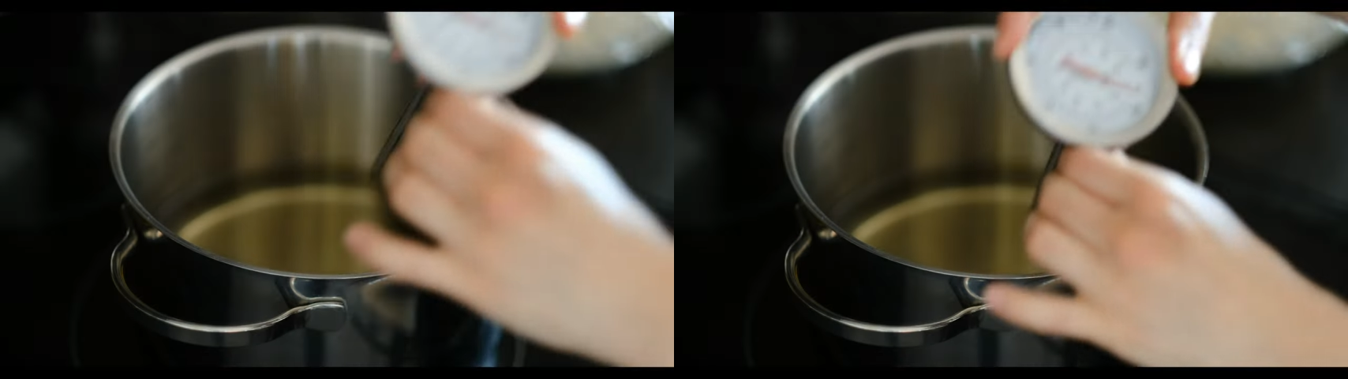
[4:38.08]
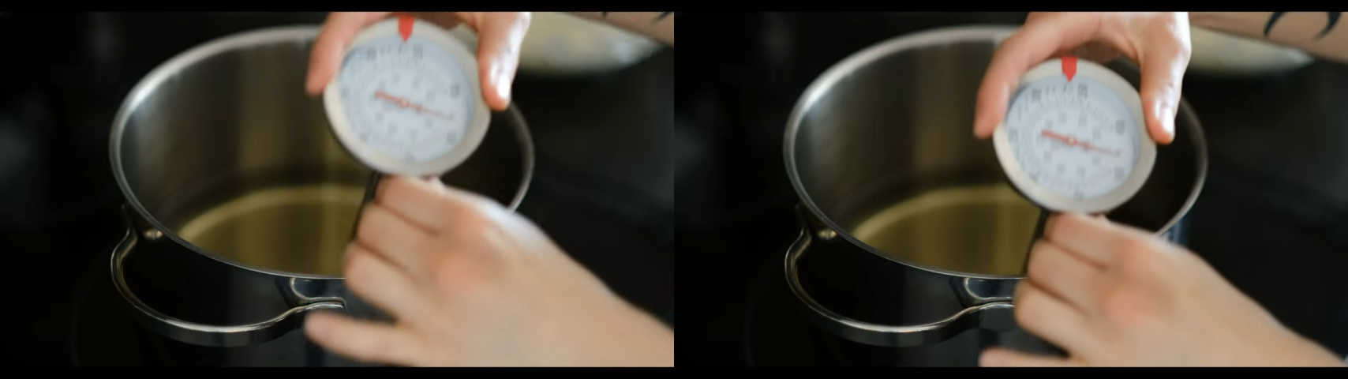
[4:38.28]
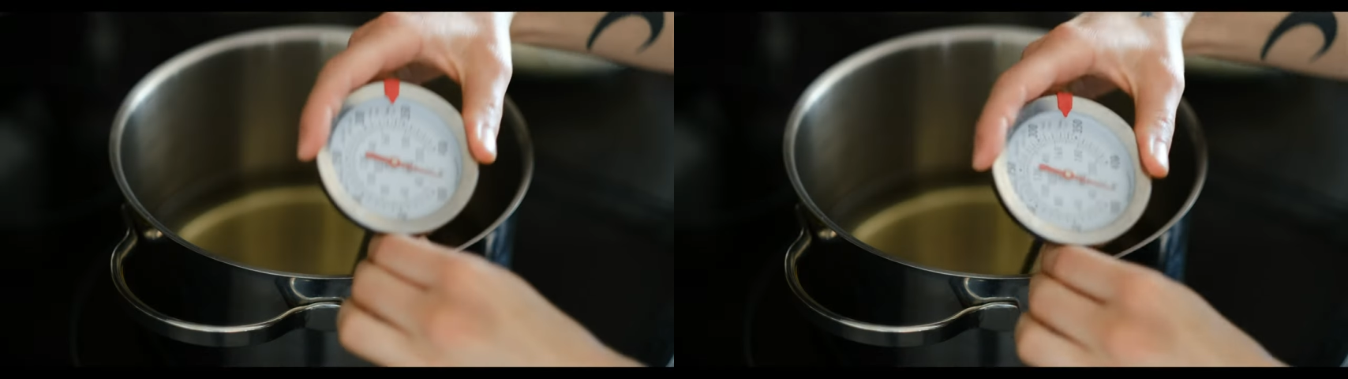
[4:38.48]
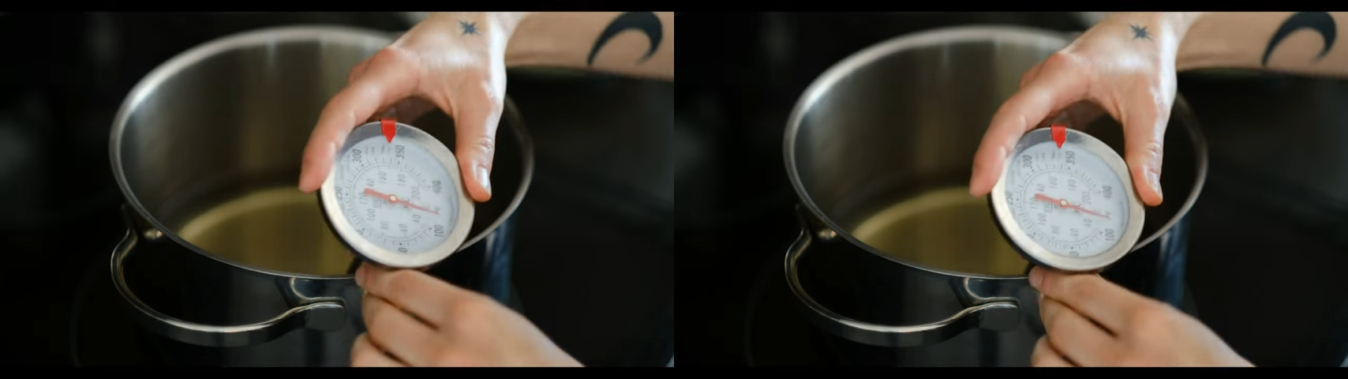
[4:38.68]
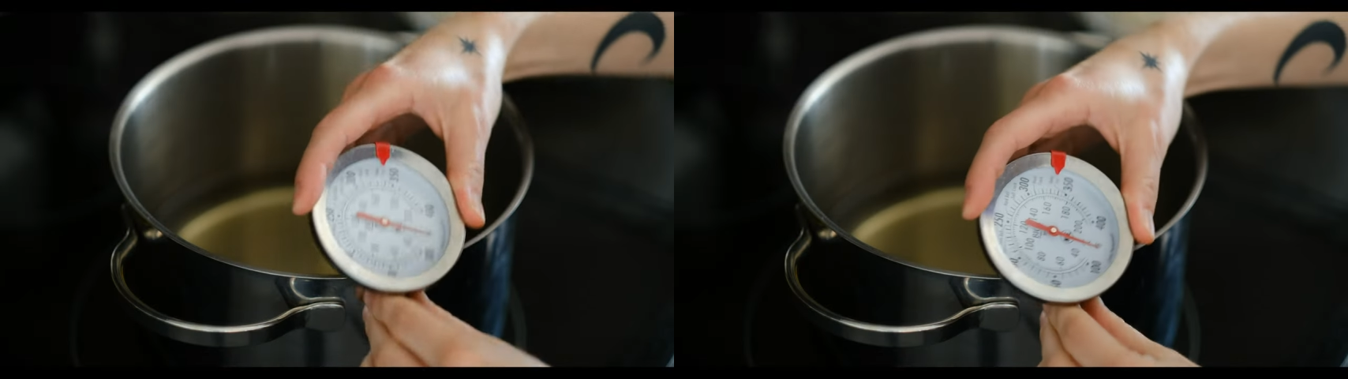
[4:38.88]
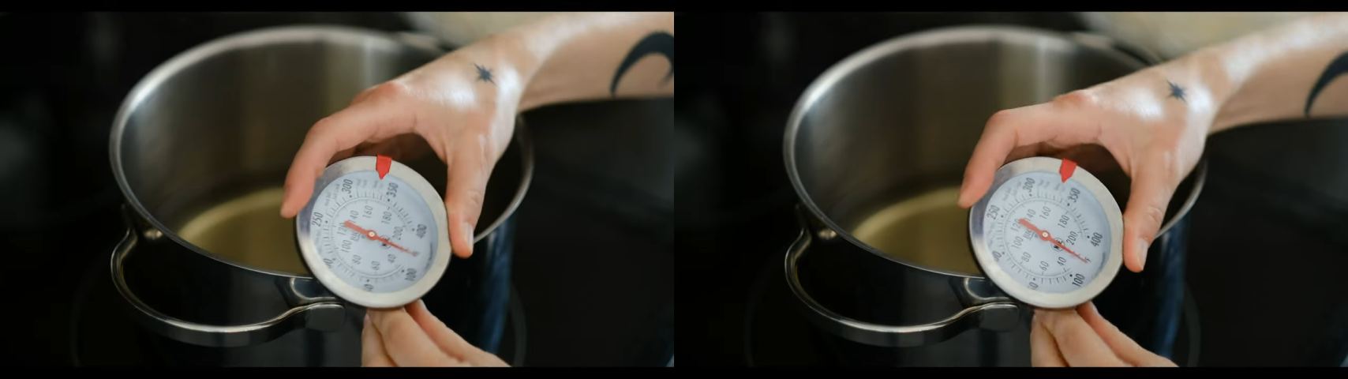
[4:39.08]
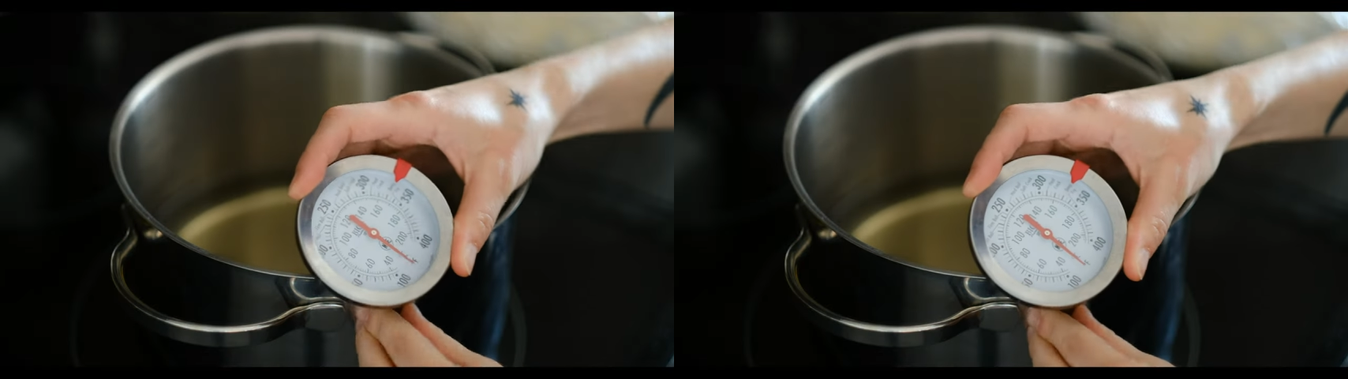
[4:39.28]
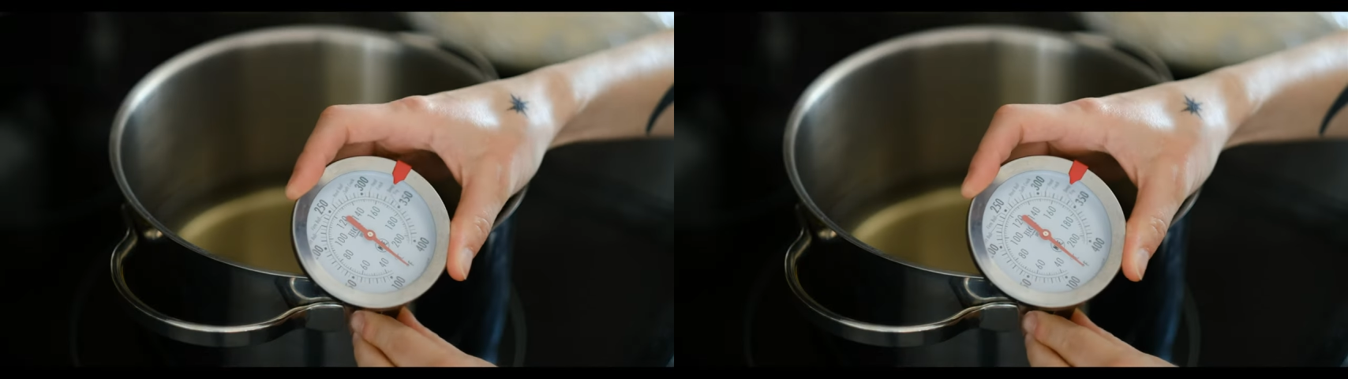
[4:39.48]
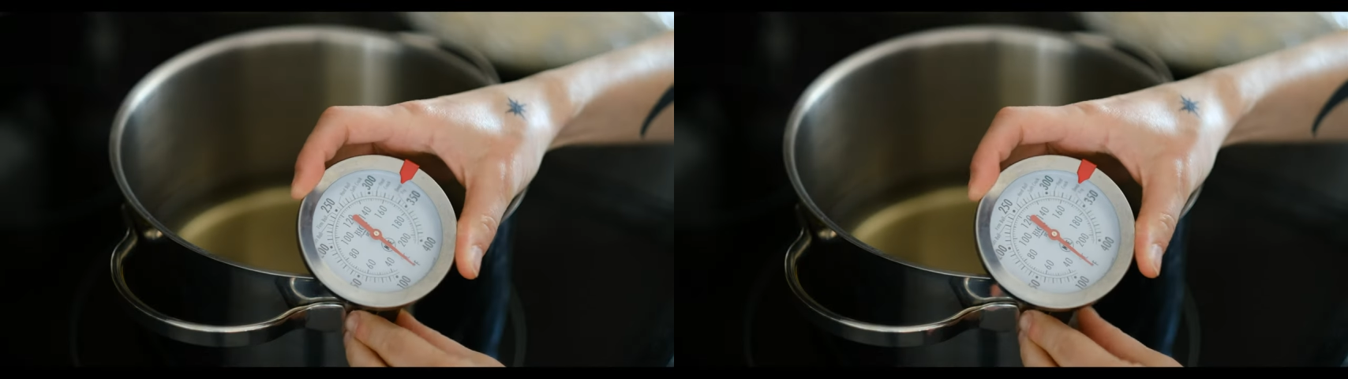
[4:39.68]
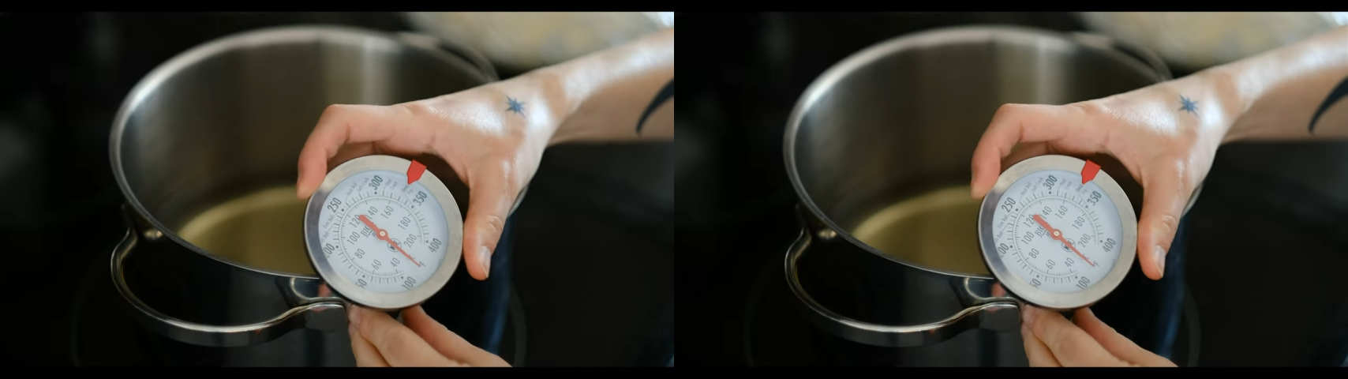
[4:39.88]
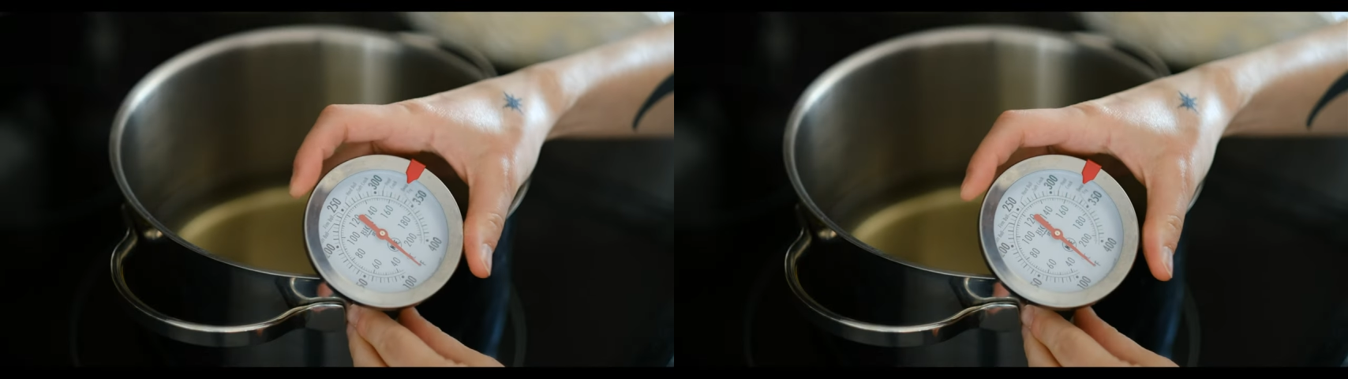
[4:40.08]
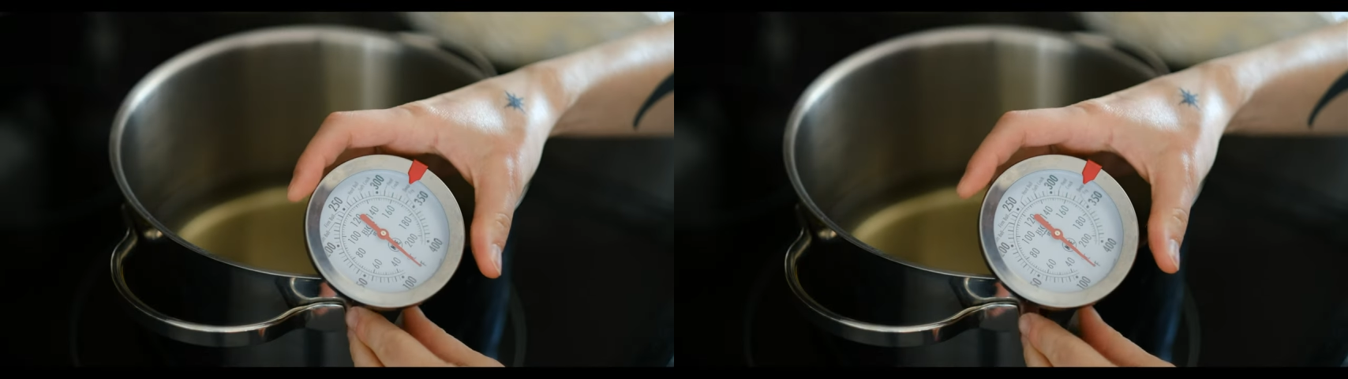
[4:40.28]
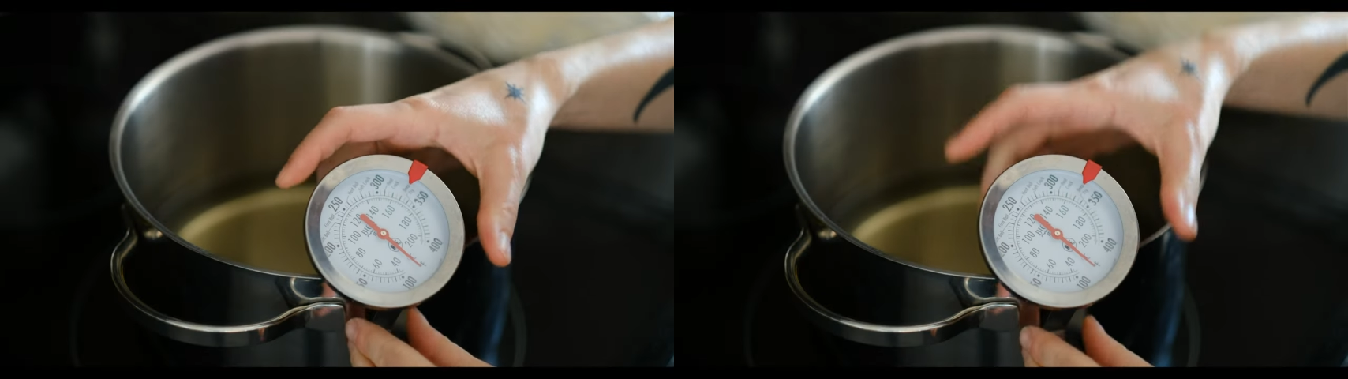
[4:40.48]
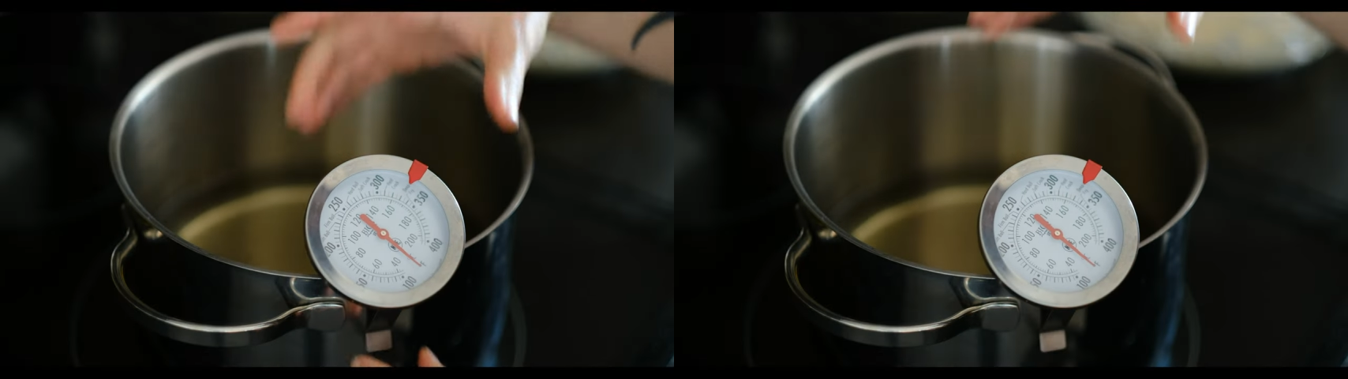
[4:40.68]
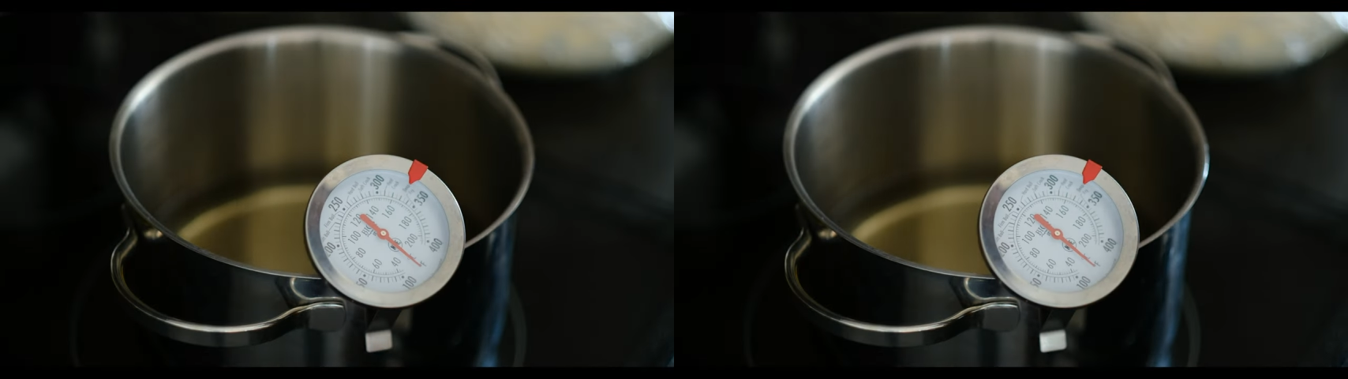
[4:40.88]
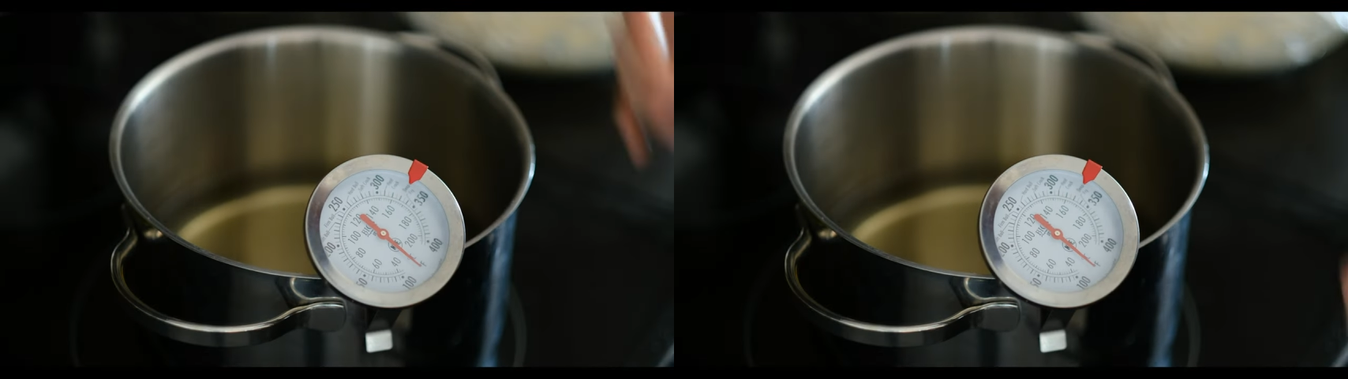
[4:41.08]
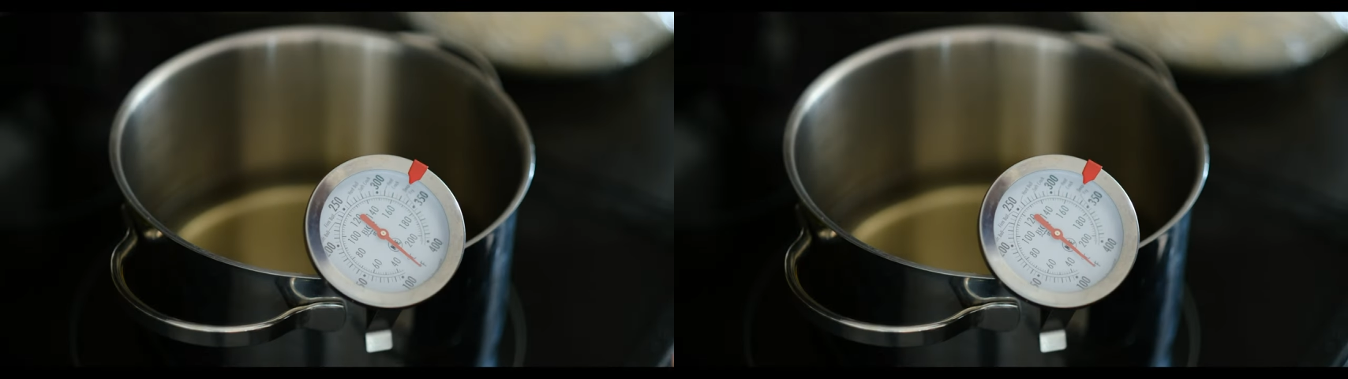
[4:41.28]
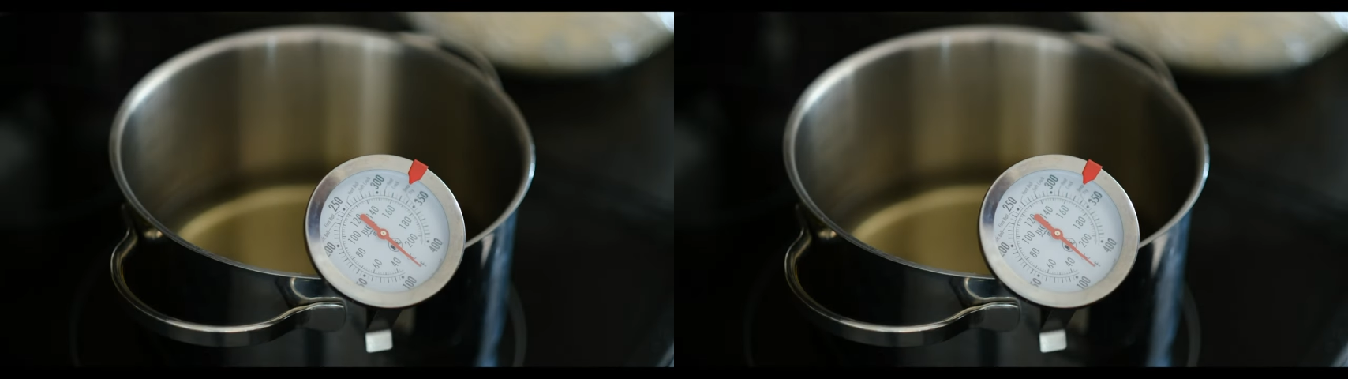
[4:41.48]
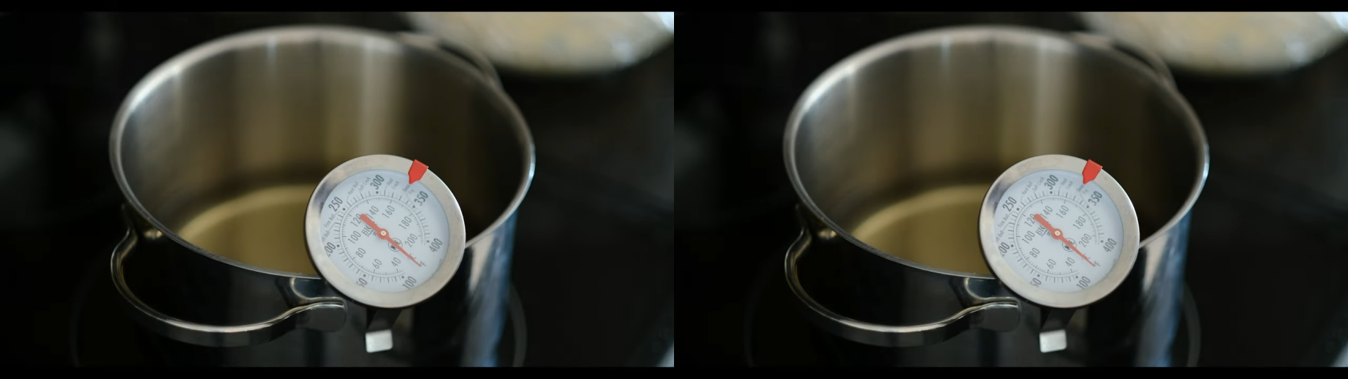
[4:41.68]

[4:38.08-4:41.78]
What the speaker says: No face is visible, so there are no lips to read.